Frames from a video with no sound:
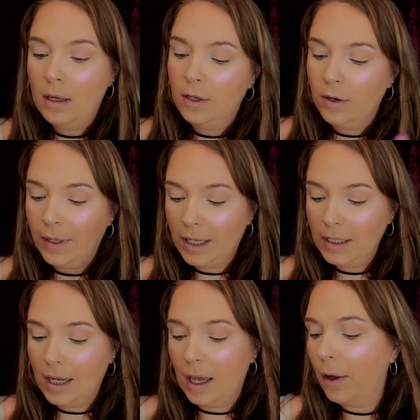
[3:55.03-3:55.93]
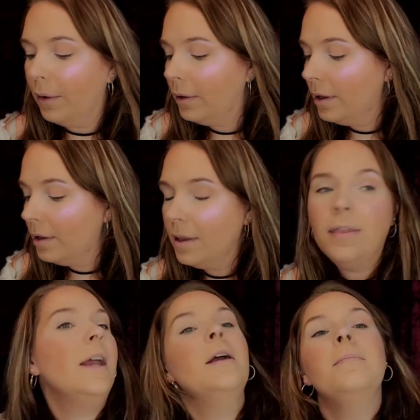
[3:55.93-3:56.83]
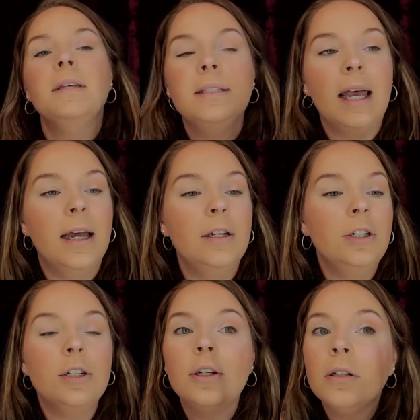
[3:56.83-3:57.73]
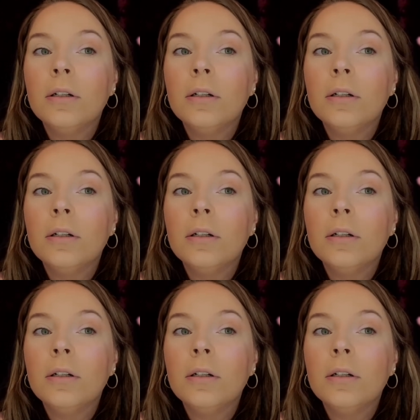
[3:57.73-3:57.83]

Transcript: Going into therapy sesh.